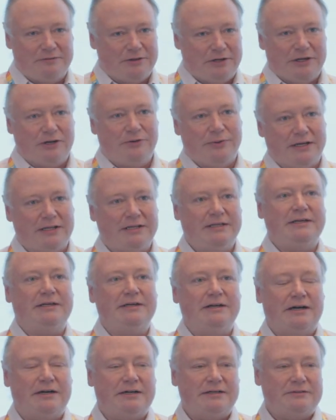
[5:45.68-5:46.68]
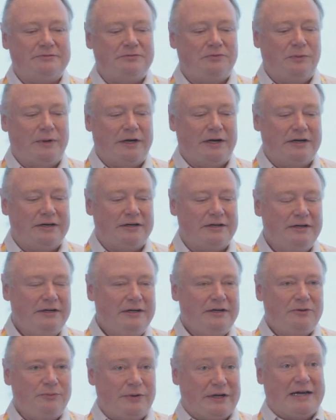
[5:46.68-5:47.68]
very quickly of where
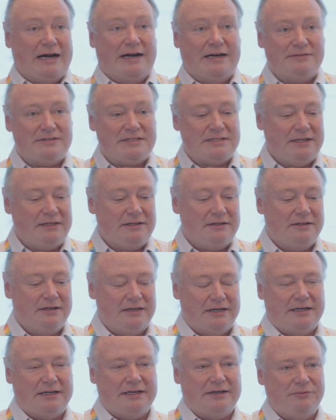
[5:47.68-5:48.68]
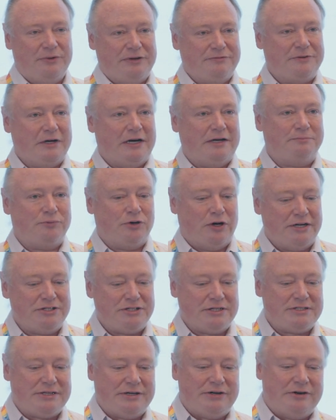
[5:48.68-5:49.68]
we kind of sit, we've got
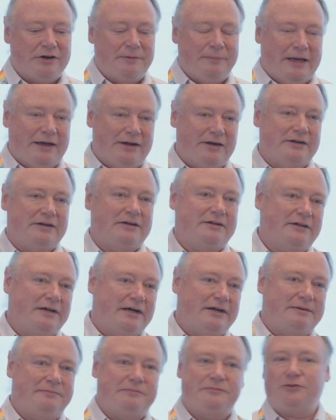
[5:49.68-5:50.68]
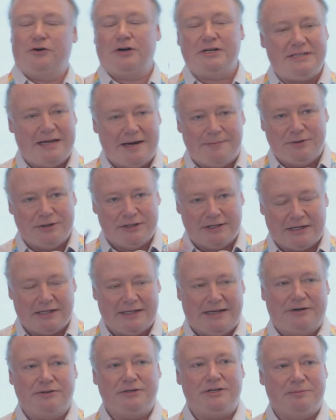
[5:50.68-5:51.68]
projects under our banner, for example, in the
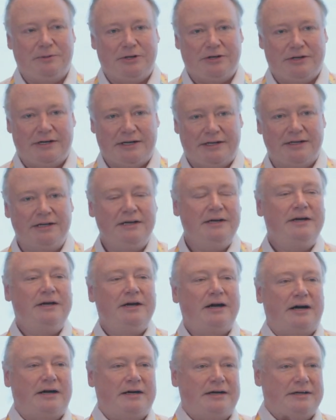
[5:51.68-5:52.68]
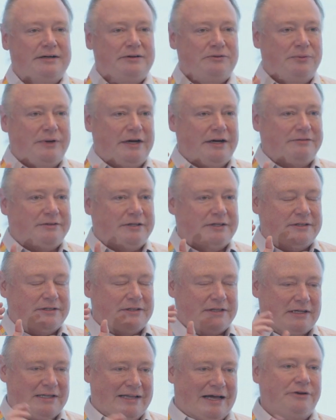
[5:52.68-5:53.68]
cloud community. We have
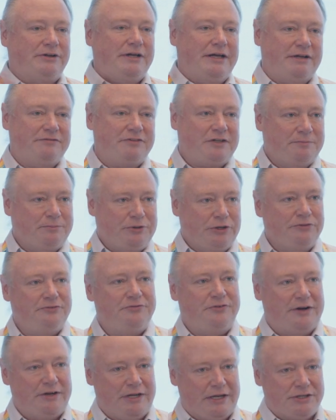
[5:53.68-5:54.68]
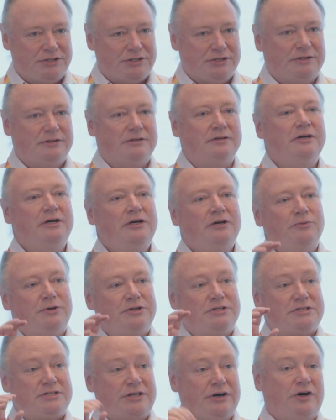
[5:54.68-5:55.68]
the Cloud Native Compute Foundation,
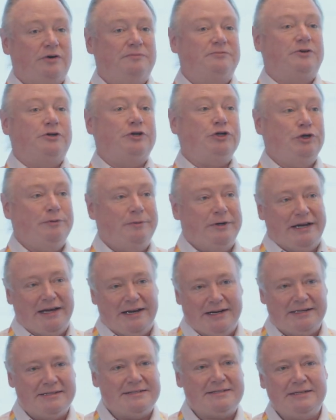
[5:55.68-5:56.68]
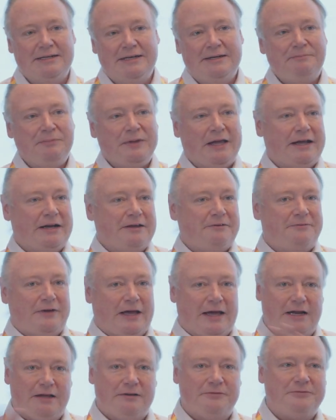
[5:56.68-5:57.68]
which is the home for Kubernetes. And if
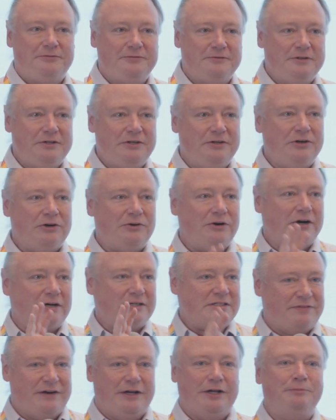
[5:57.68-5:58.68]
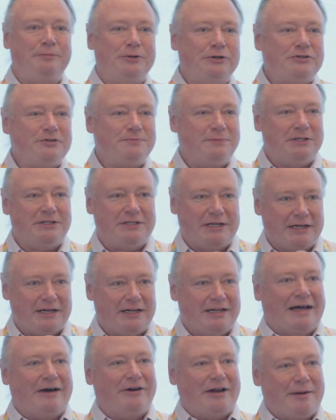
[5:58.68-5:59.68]
any of you are developers building
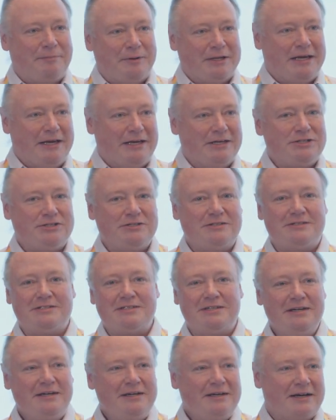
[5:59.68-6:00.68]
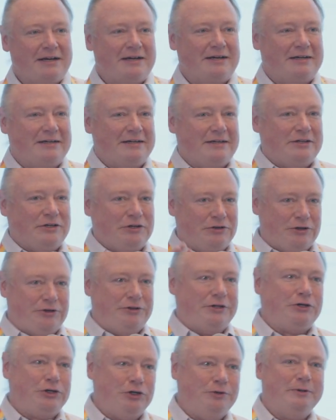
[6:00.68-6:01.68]
cloud applications, you know
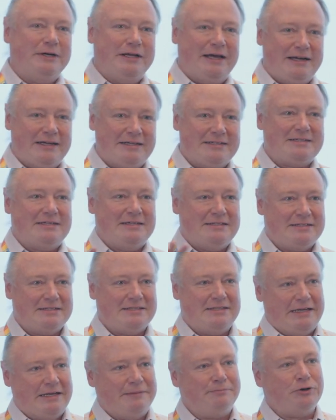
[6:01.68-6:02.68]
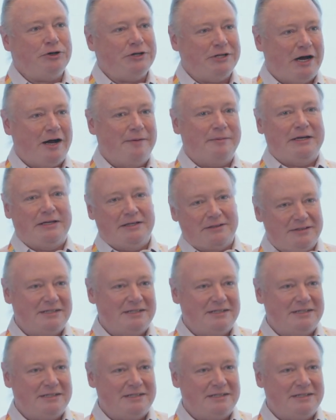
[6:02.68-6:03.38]
that Kubernetes is the predominant,